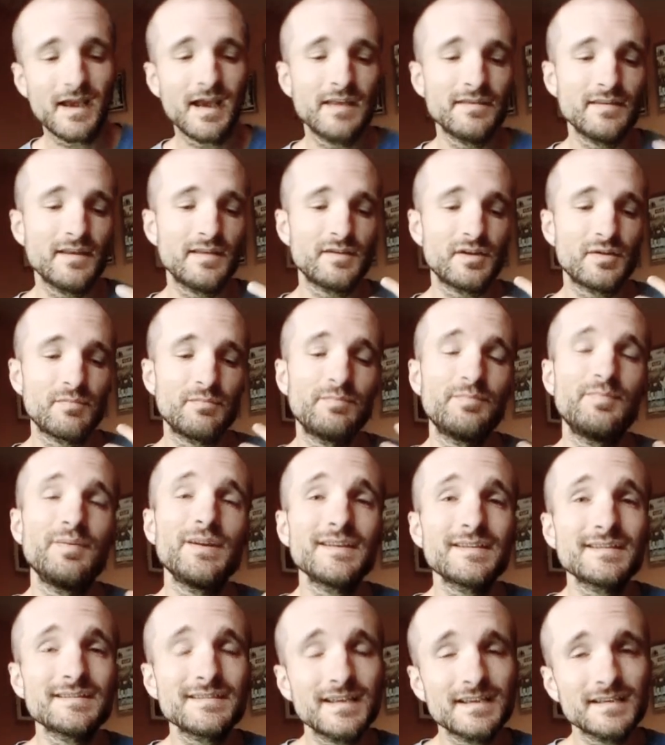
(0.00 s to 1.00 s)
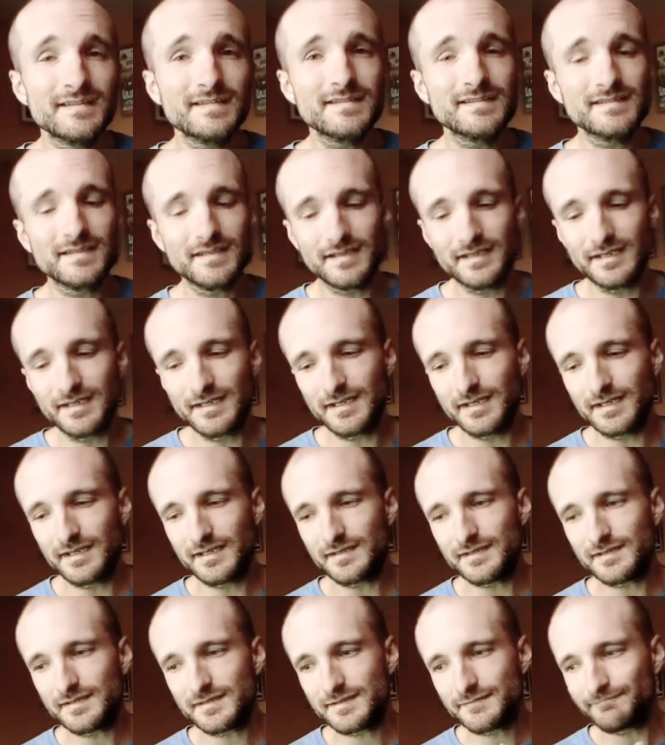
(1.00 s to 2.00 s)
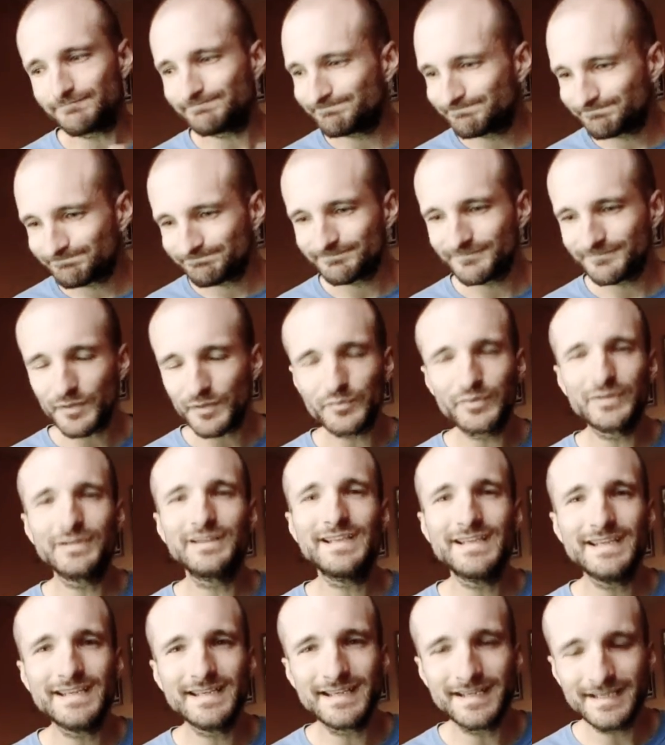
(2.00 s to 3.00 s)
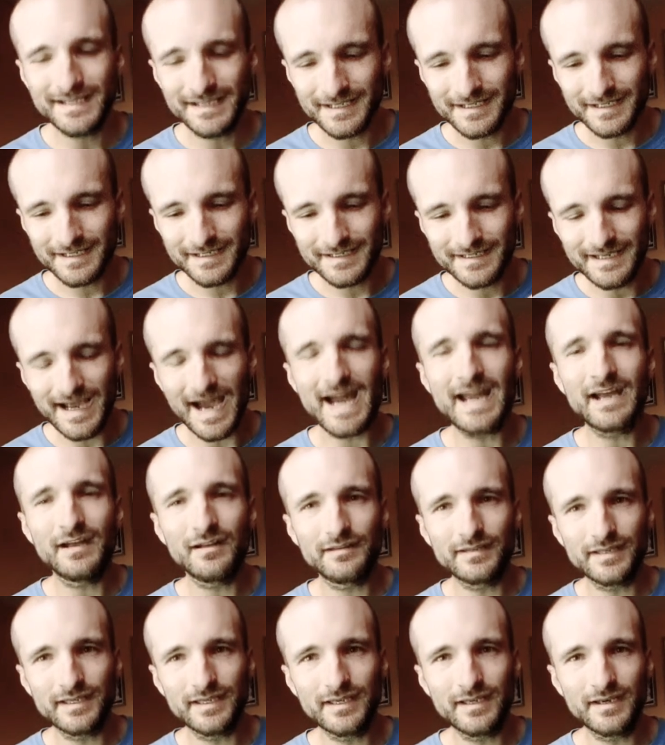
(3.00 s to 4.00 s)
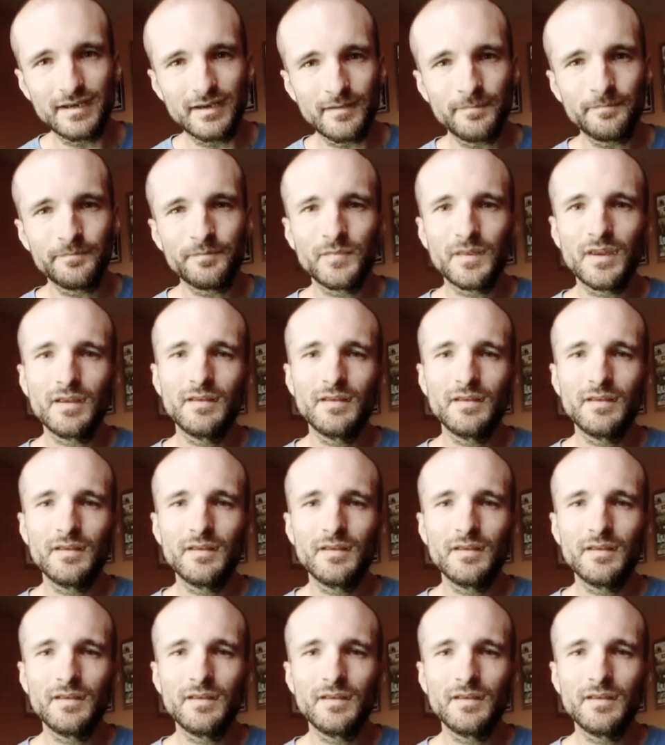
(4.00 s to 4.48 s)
And then their business is really dialed in.